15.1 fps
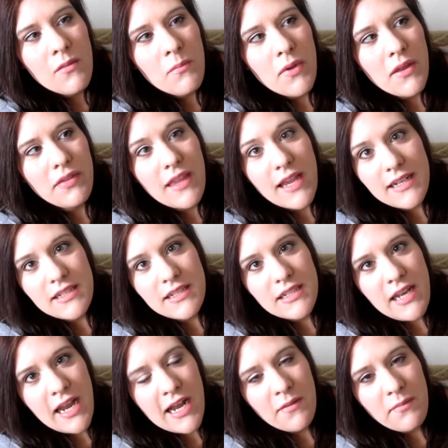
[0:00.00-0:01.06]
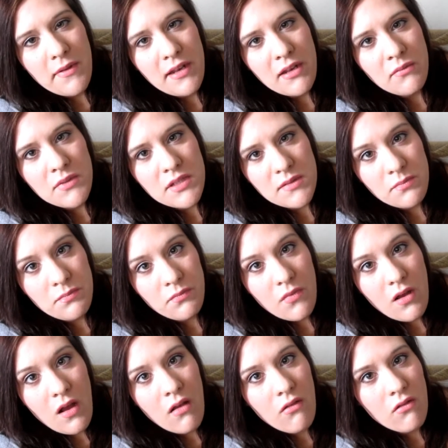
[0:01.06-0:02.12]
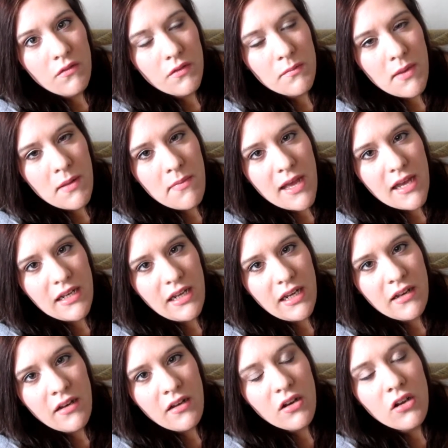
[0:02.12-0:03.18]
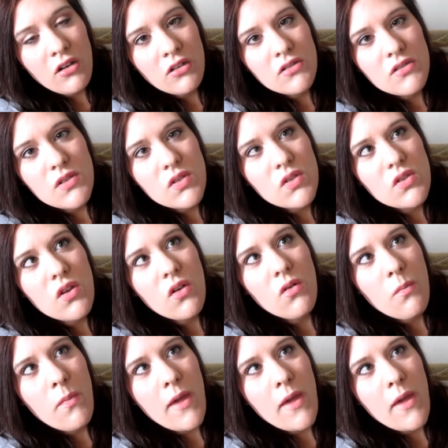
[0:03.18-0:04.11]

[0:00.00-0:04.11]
But that didn't happen. It was all over my body and it hurt so